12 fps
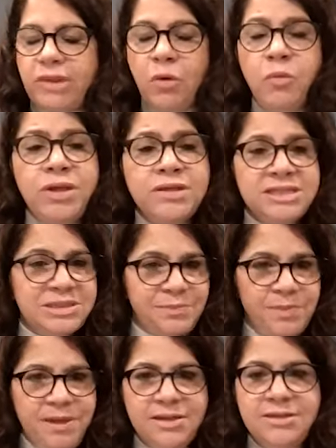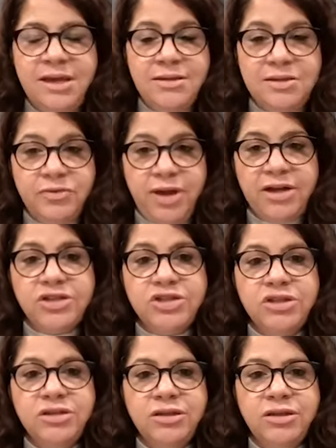wind speed and
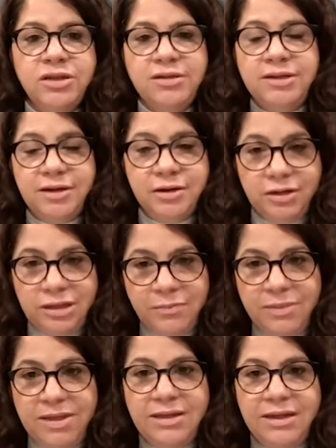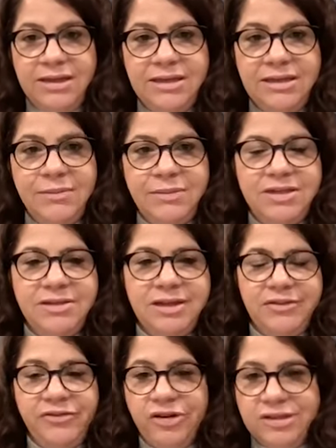direction, they're gonna be like limiting.
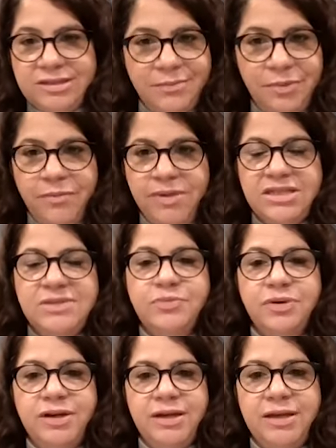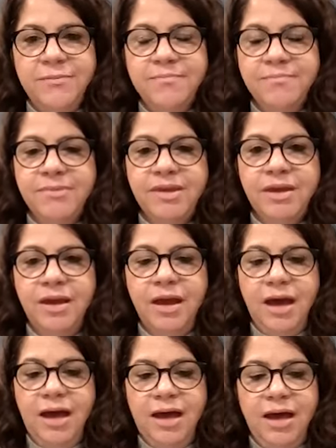Like for example, I'm spraying.
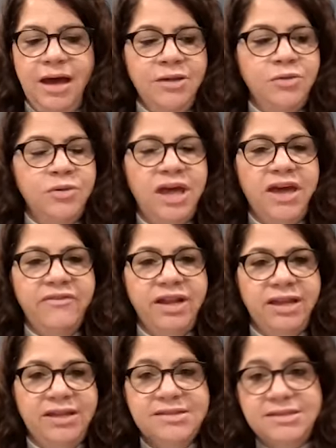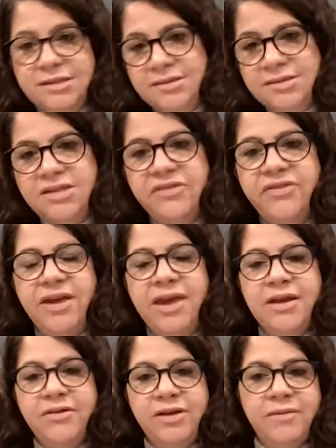I do have like a sensitive
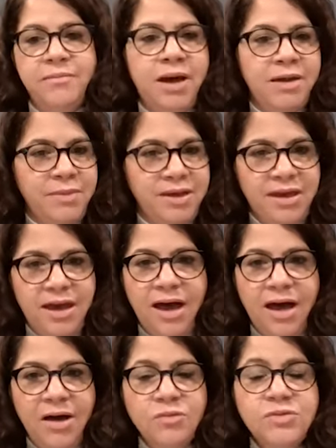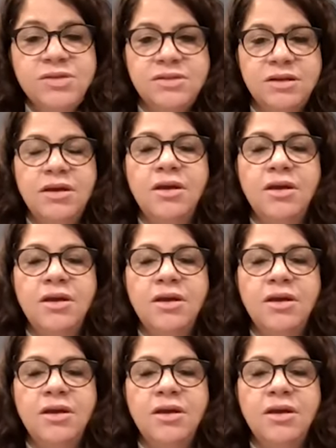area by my house,